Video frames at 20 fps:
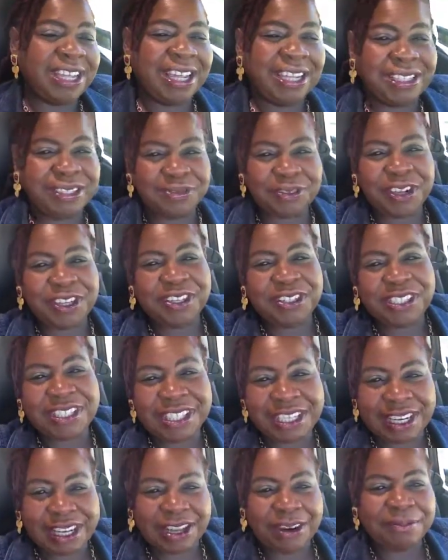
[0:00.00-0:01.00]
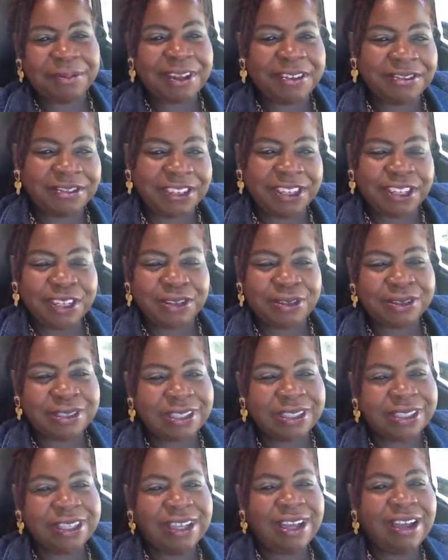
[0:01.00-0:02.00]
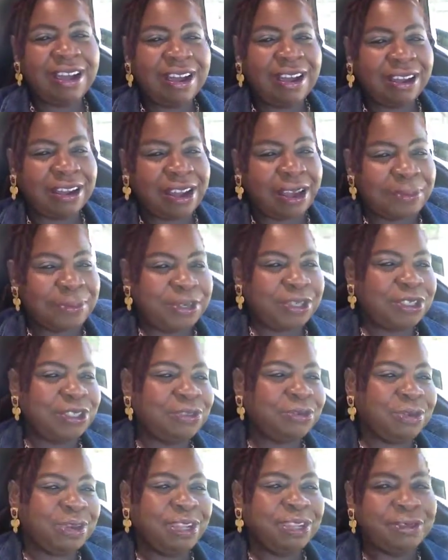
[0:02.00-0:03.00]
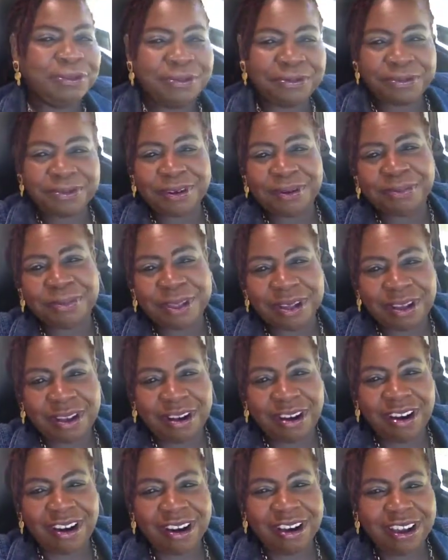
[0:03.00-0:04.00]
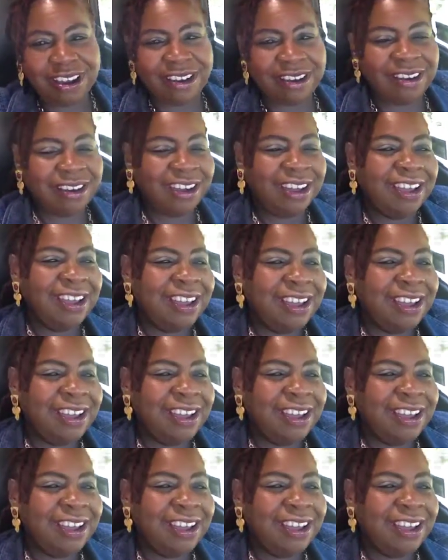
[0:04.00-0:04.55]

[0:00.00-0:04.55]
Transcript: That's why you see a lot of my videos are coming straight from the car here.